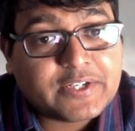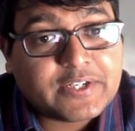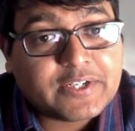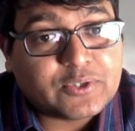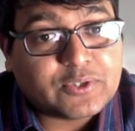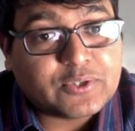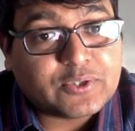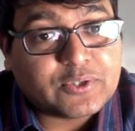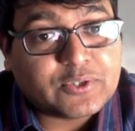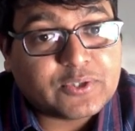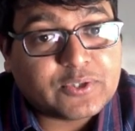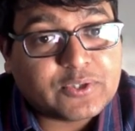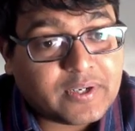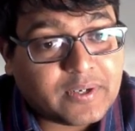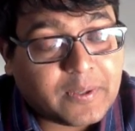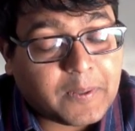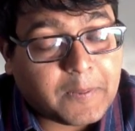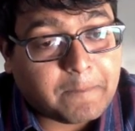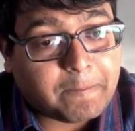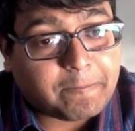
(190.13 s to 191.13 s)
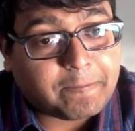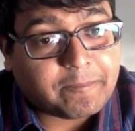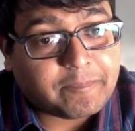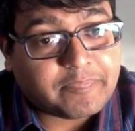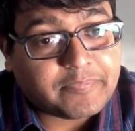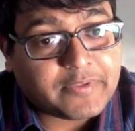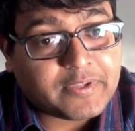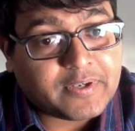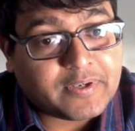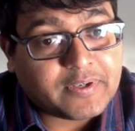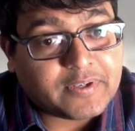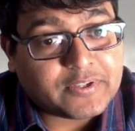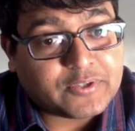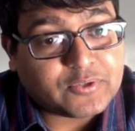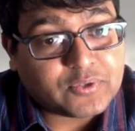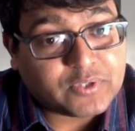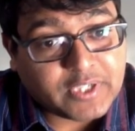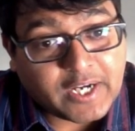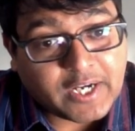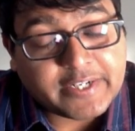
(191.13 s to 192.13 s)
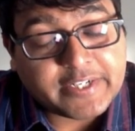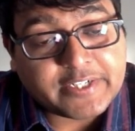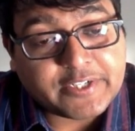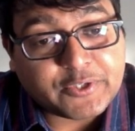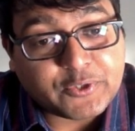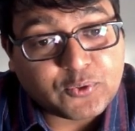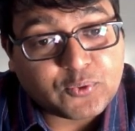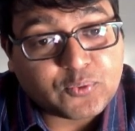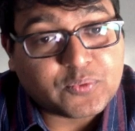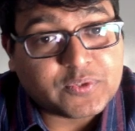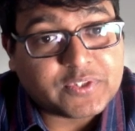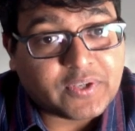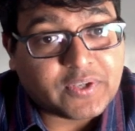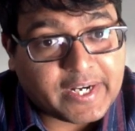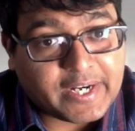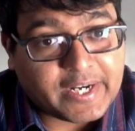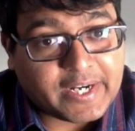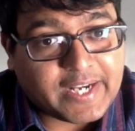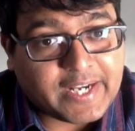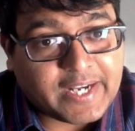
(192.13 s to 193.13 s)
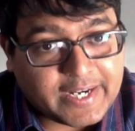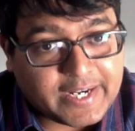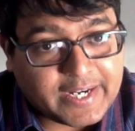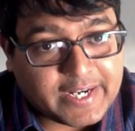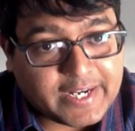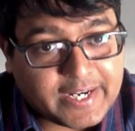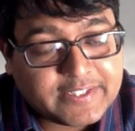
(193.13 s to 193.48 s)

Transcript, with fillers: to um, uh, you know, target you with the right ad.